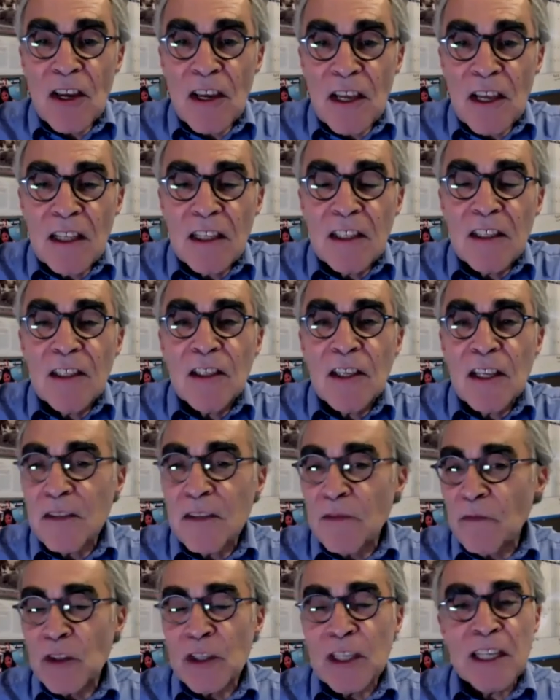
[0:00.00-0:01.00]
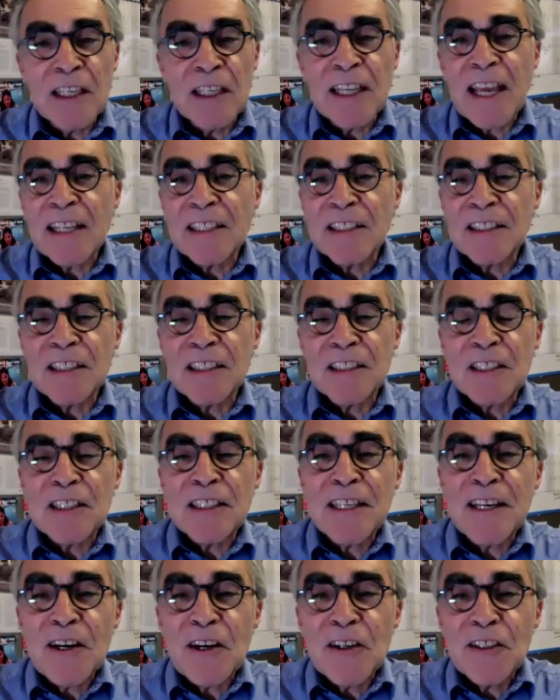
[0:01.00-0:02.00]
if you didn't catch this
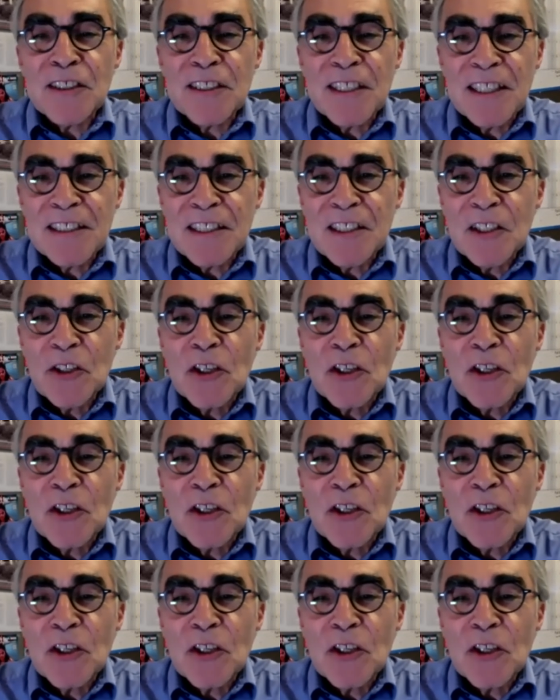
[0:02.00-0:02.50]
entire session,